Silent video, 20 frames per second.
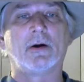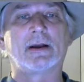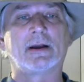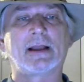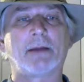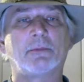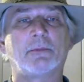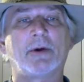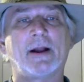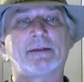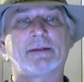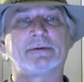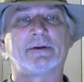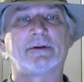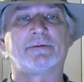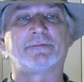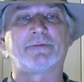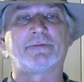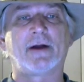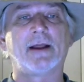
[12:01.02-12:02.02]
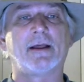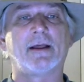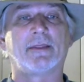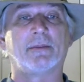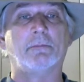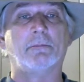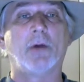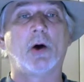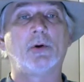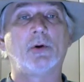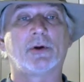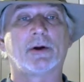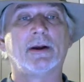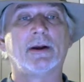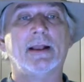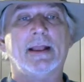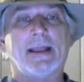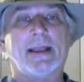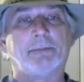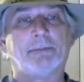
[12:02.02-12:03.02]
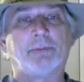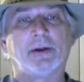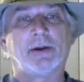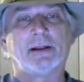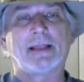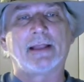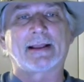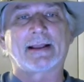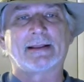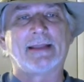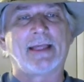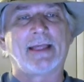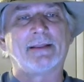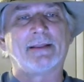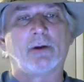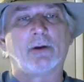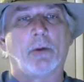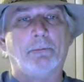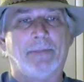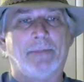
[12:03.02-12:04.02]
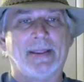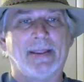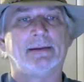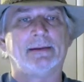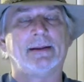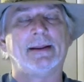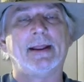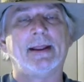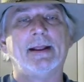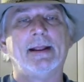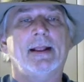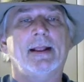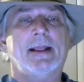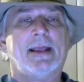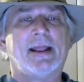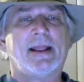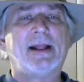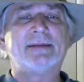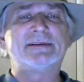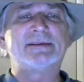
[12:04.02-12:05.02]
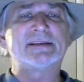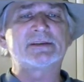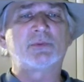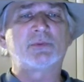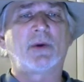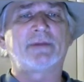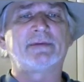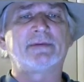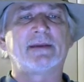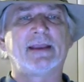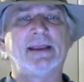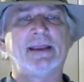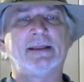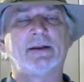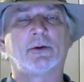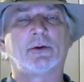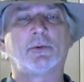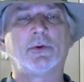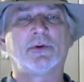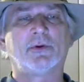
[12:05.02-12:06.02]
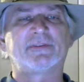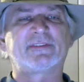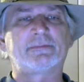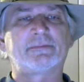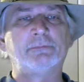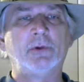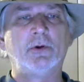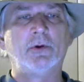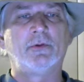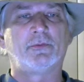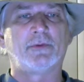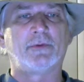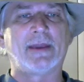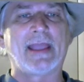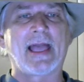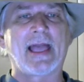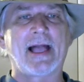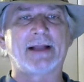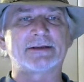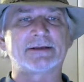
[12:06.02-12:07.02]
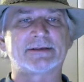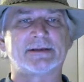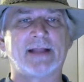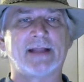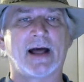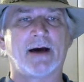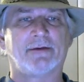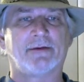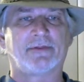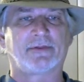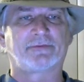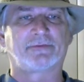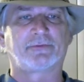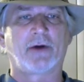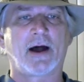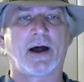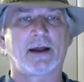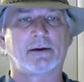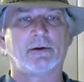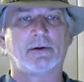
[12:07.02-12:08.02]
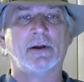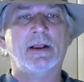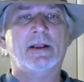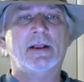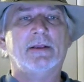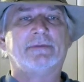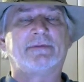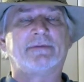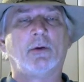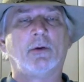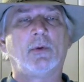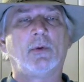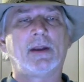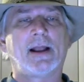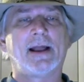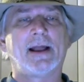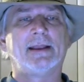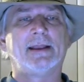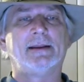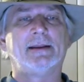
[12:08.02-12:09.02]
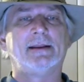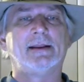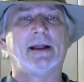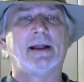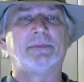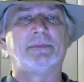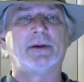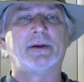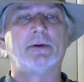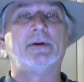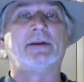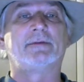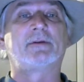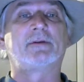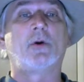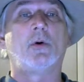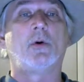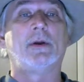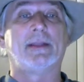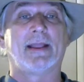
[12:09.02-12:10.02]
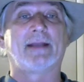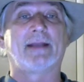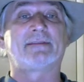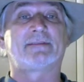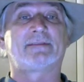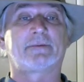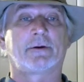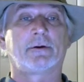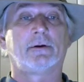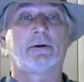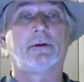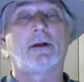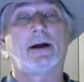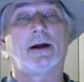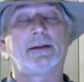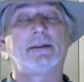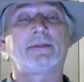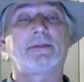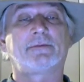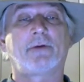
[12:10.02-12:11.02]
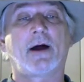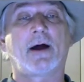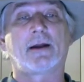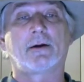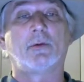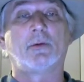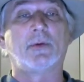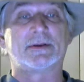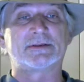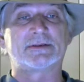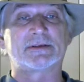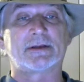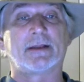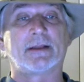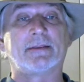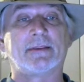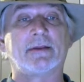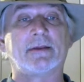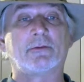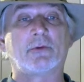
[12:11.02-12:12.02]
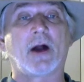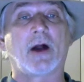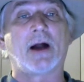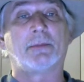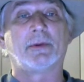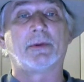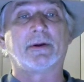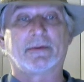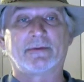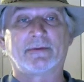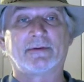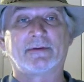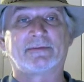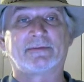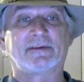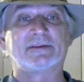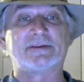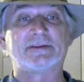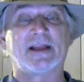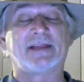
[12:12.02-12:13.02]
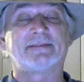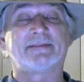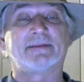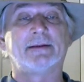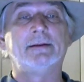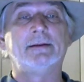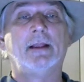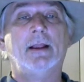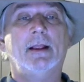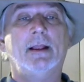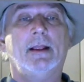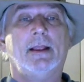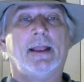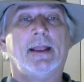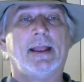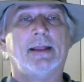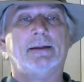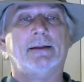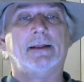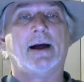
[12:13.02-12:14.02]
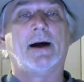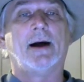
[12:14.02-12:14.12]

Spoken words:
and come around to the front of the motor, it put like another little bend in it, and I just wasn't getting a real smooth reaction out of the throttle. So what I ended up doing is going external on the throttle, which Robert suggested, and